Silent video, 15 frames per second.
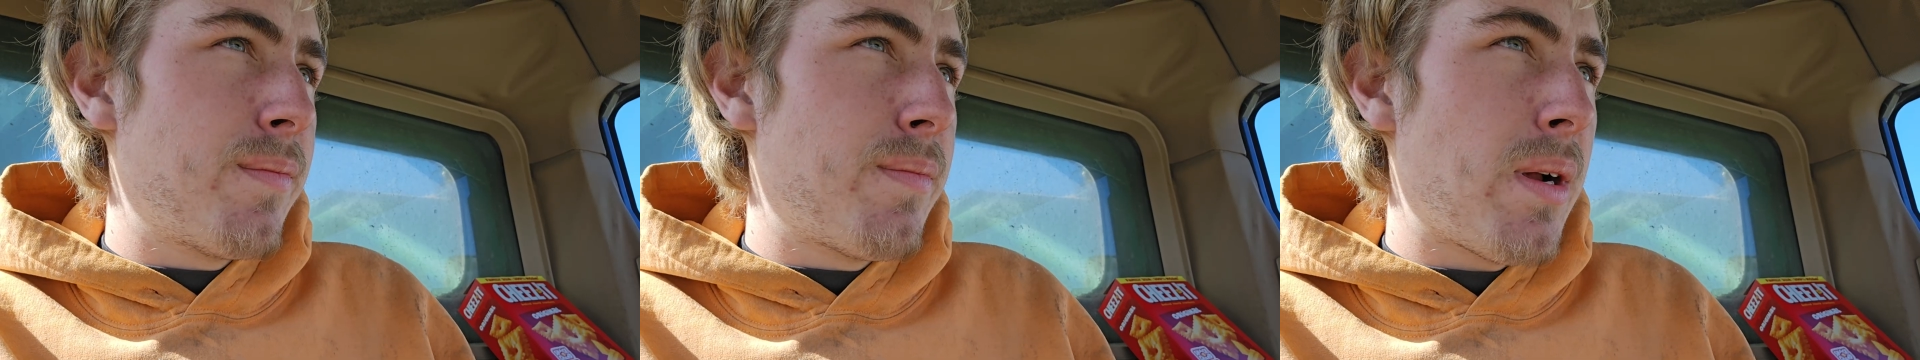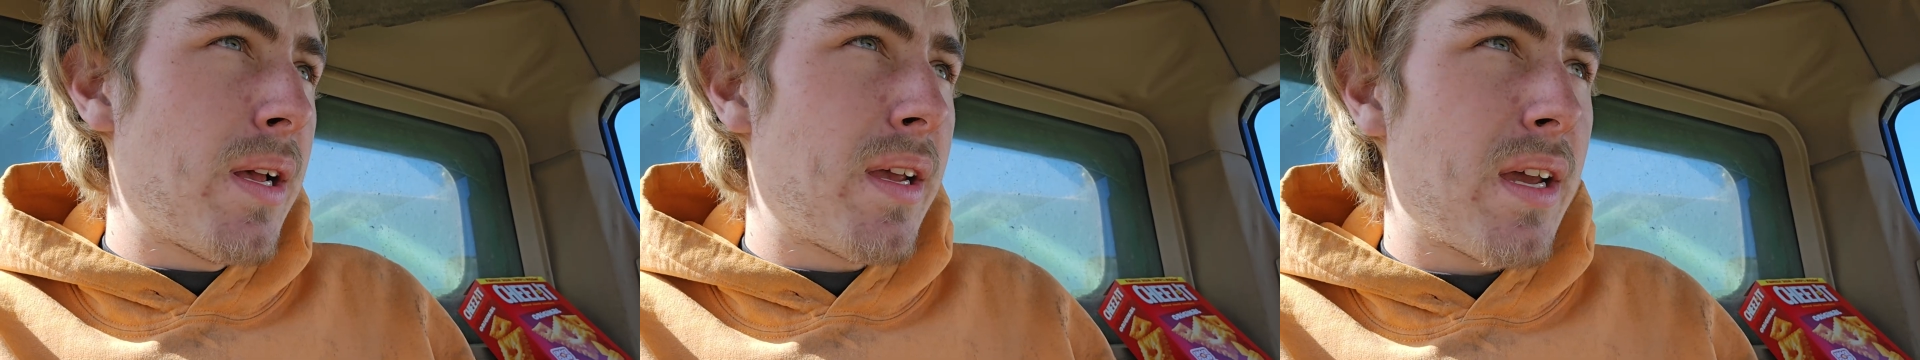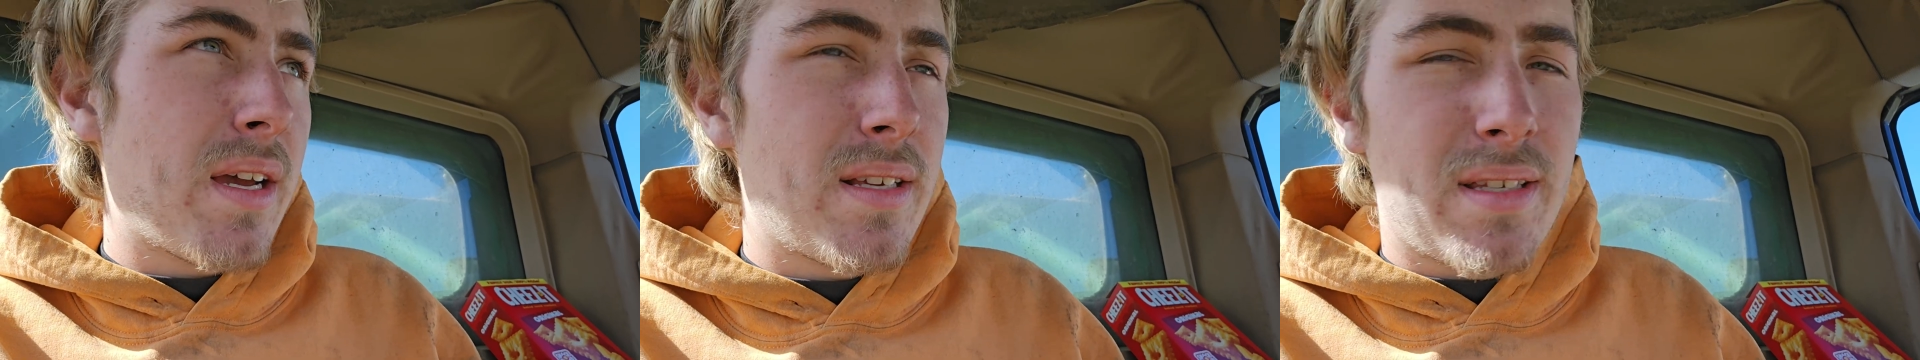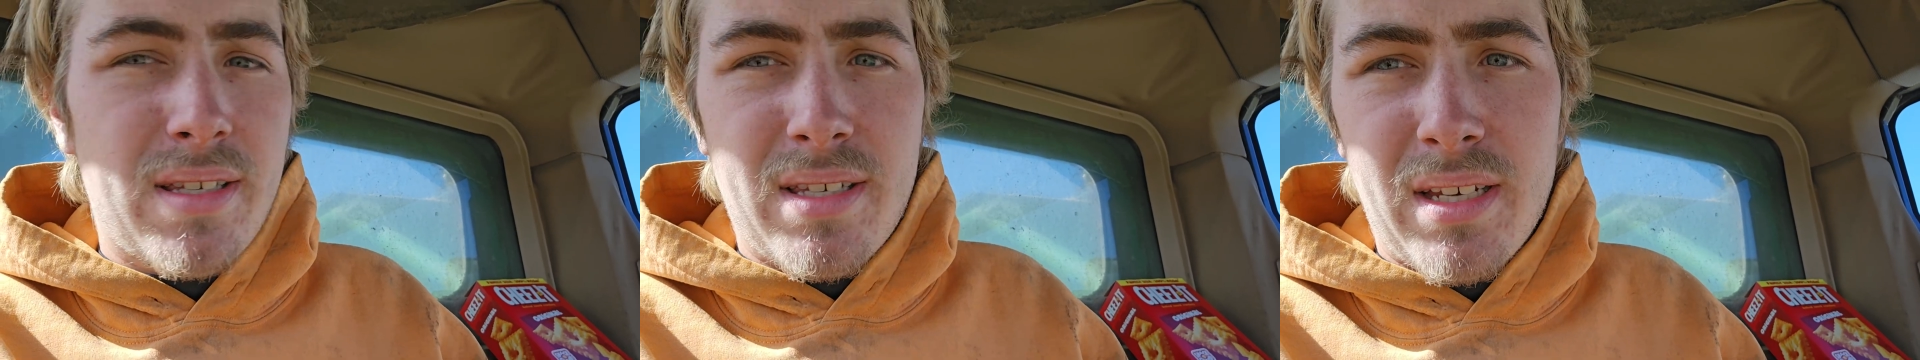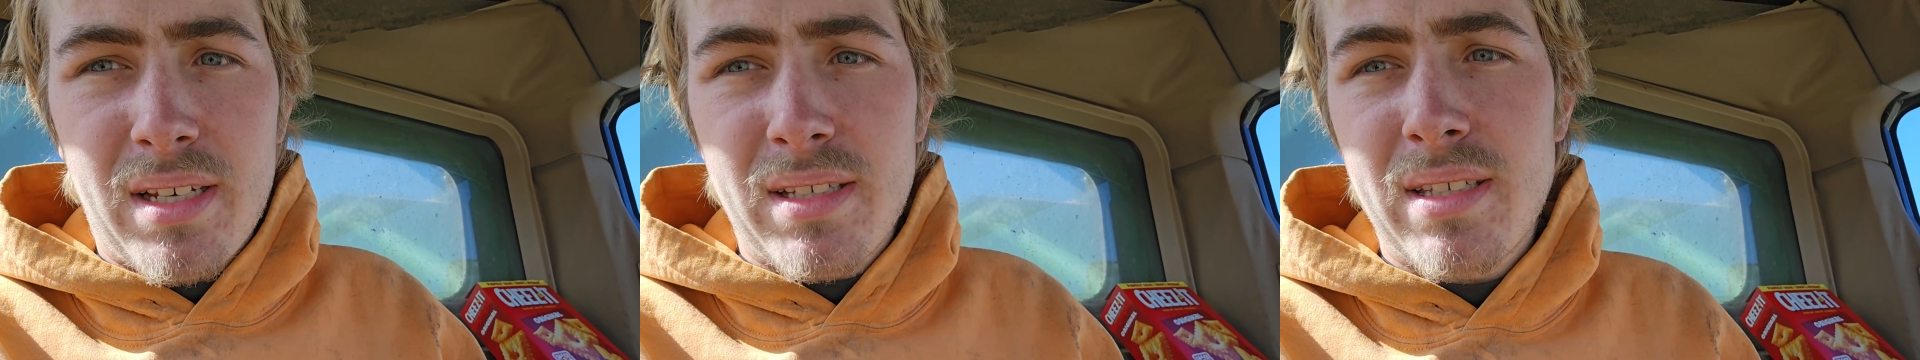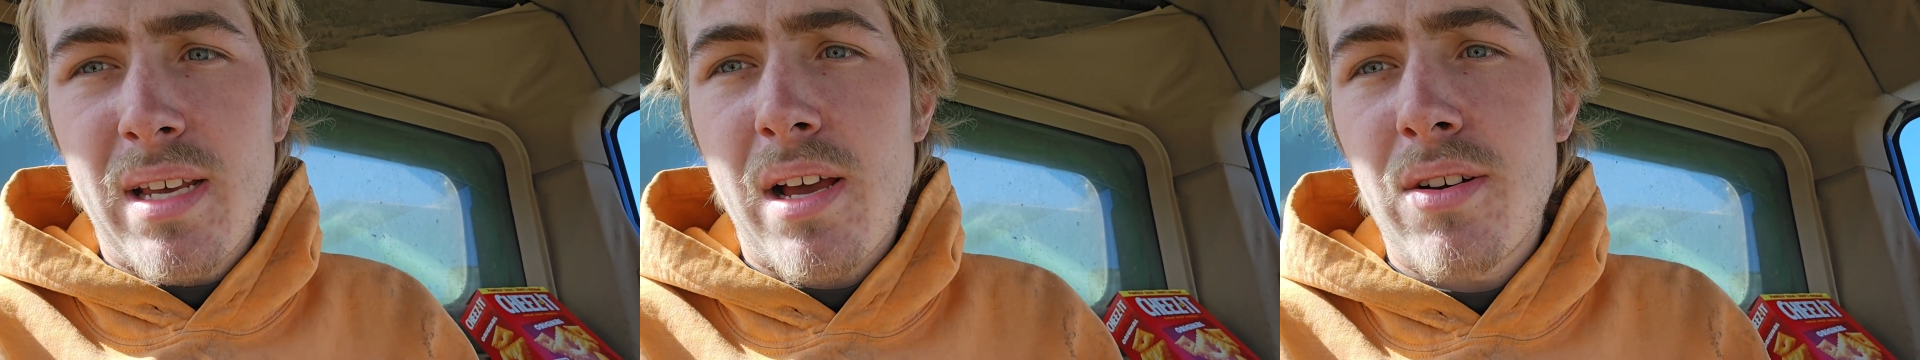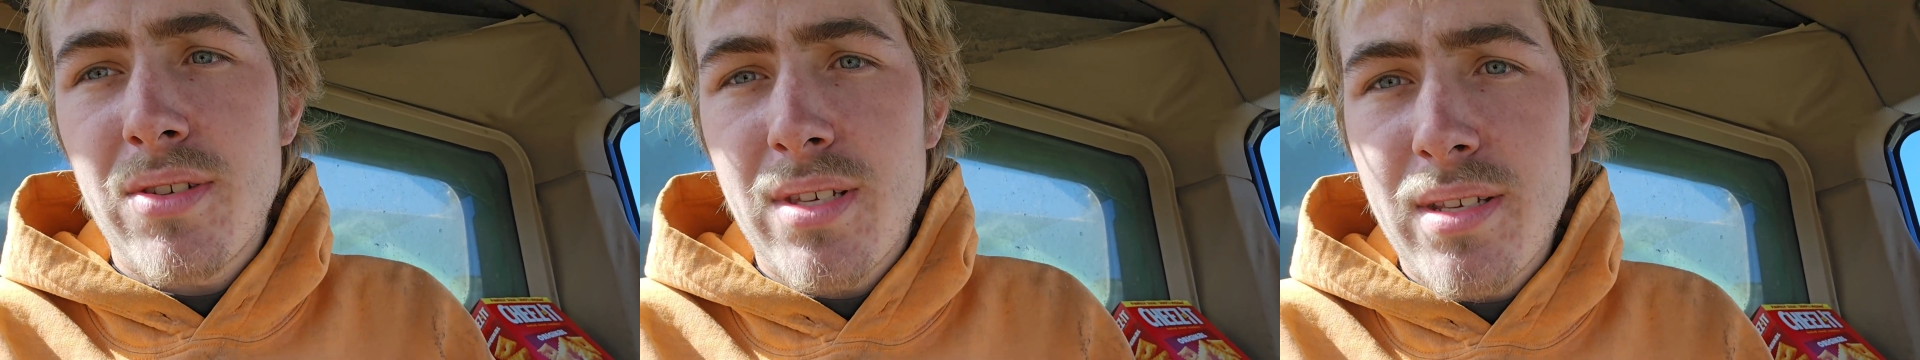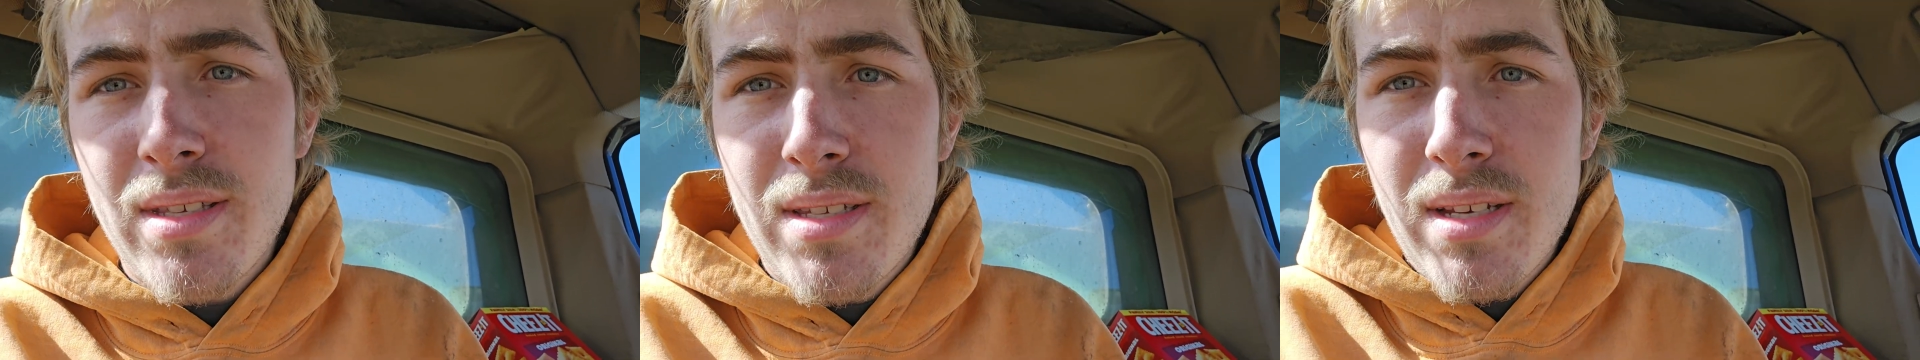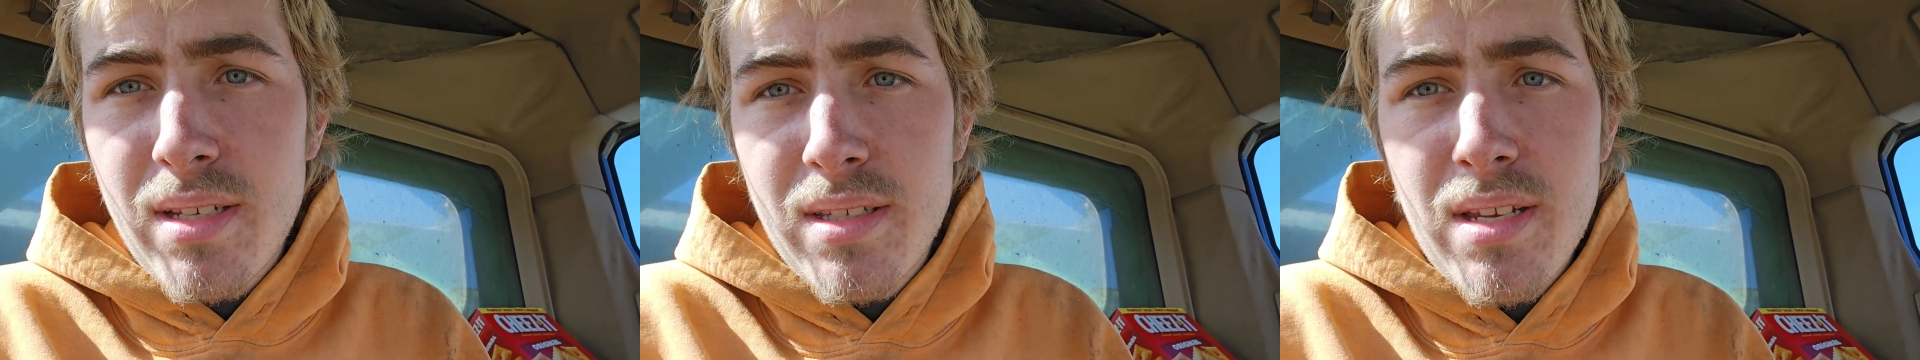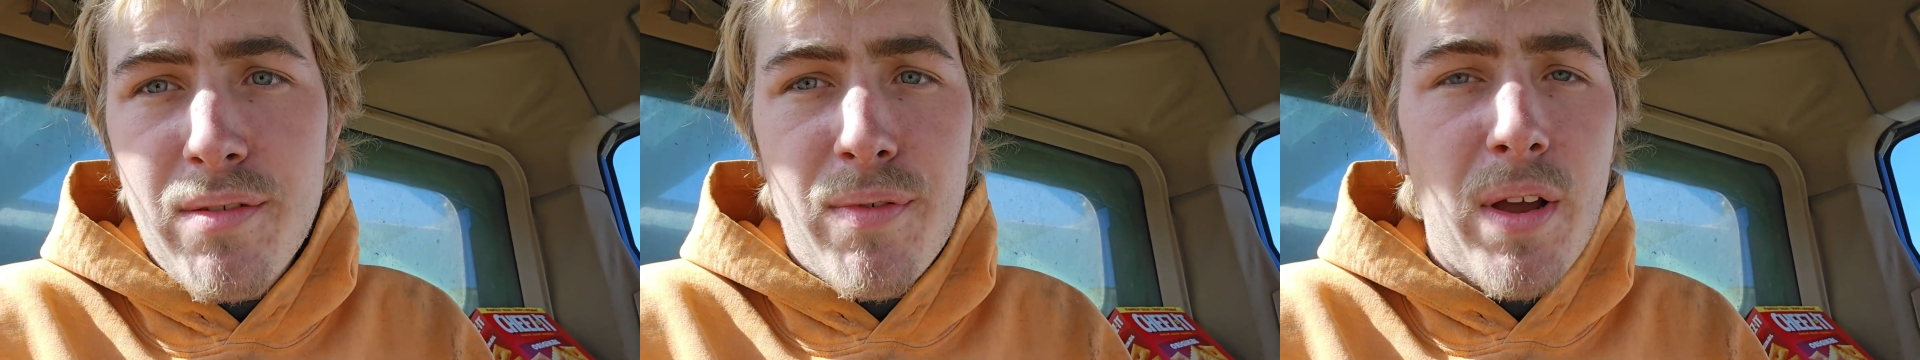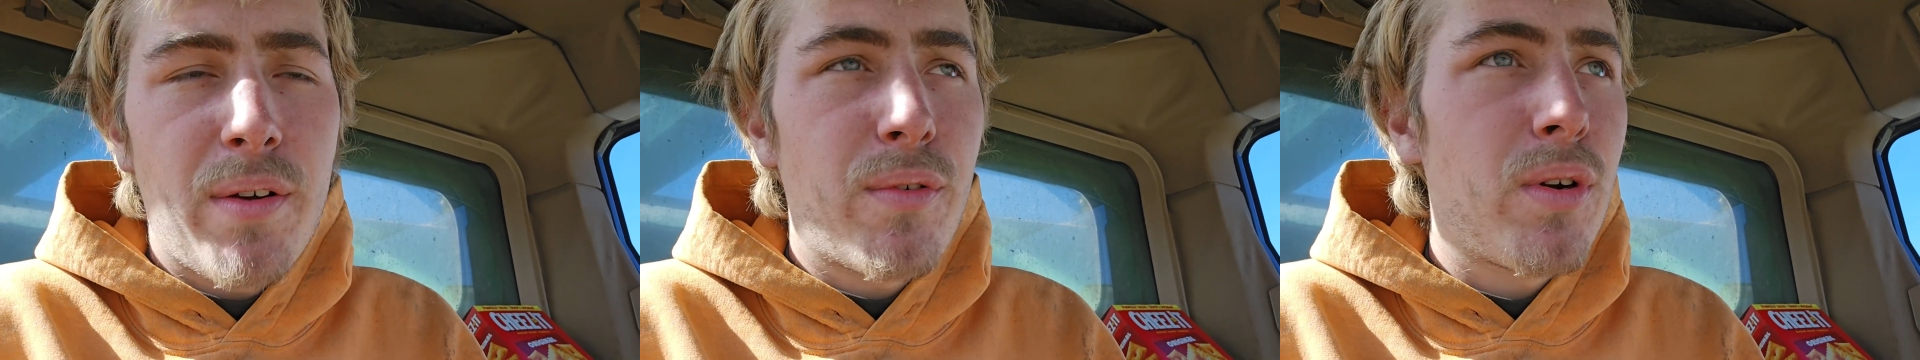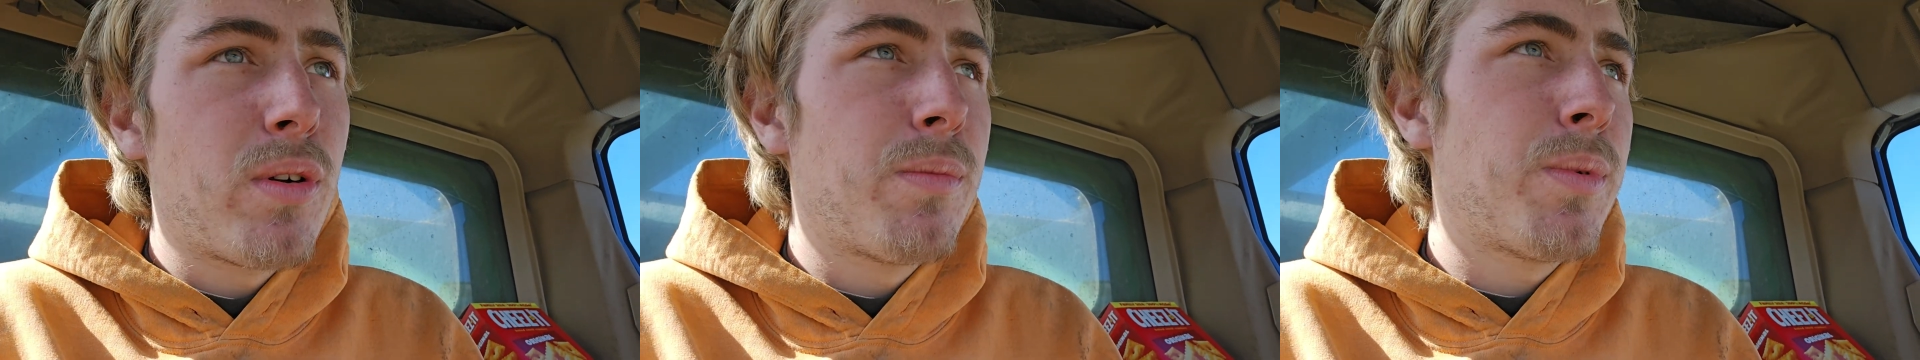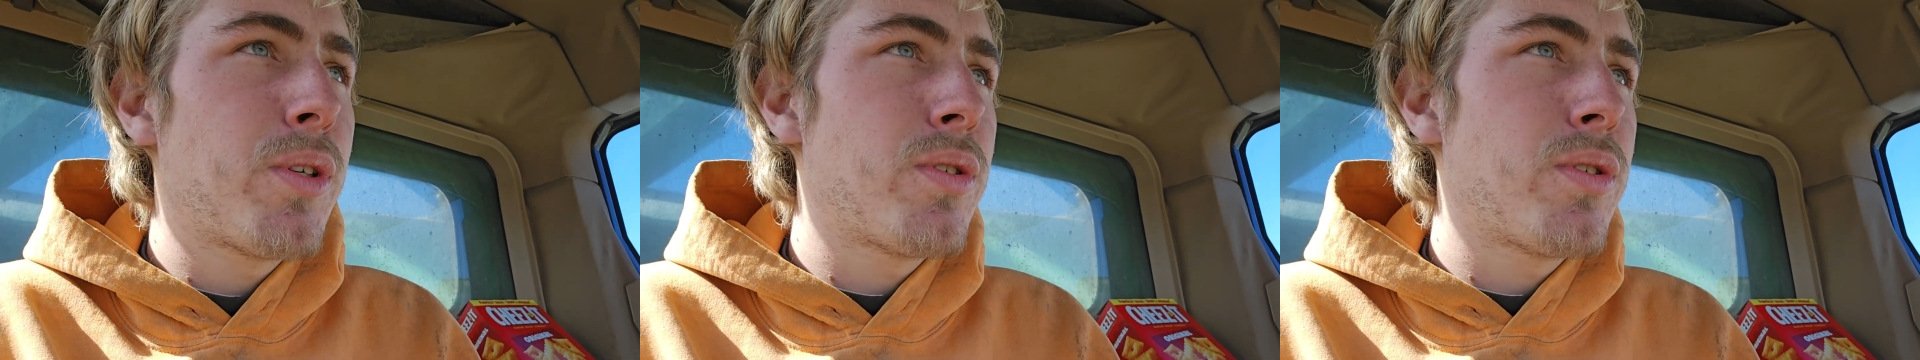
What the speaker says: Probably got 6,500